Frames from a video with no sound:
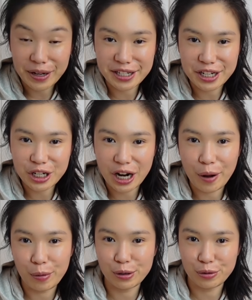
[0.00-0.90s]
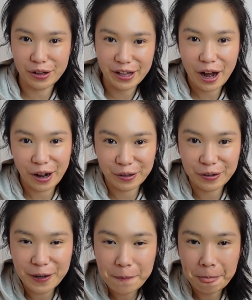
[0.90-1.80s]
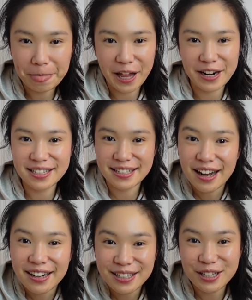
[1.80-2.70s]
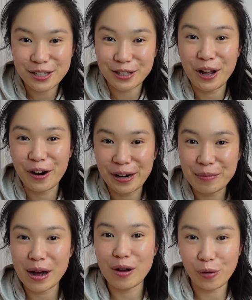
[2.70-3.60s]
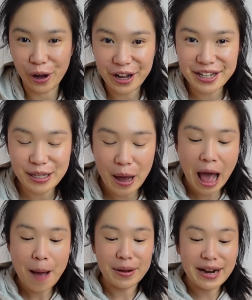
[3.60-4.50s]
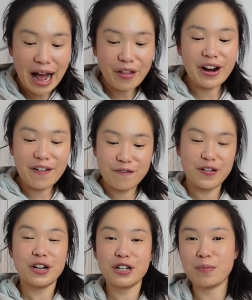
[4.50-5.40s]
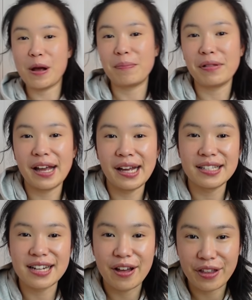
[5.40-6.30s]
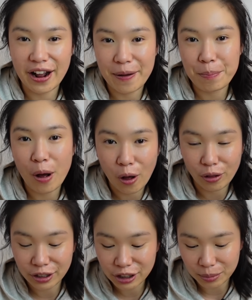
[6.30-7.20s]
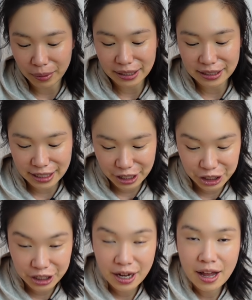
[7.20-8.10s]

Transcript: my dish, I was really hungry and I started slurring my words. But now that I've finished my plates, now that I polished my dish,